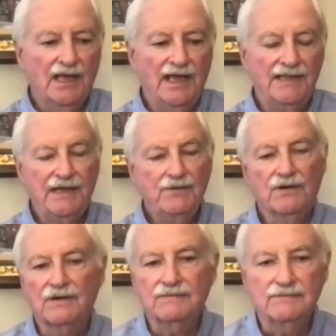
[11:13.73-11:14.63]
and they
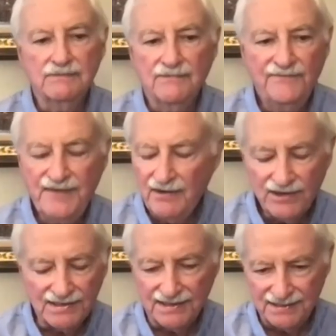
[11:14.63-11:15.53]
were
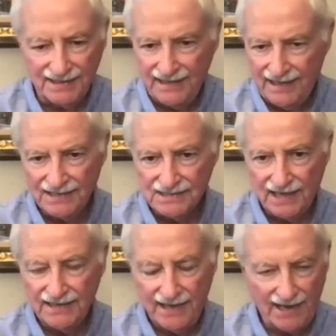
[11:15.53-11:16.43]
virulently
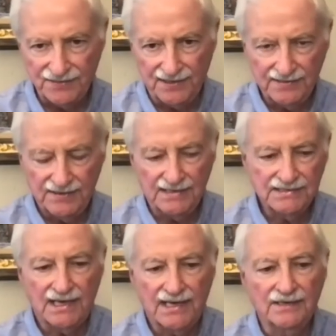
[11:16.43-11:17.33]
anti-Catholic,
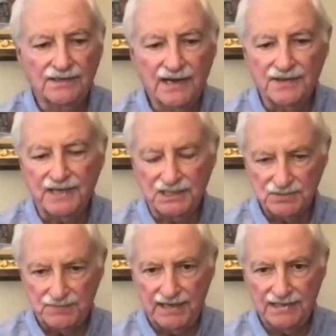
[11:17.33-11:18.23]
anti a lot of things,
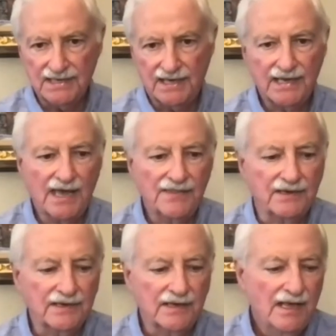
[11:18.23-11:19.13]
but anti-Catholic.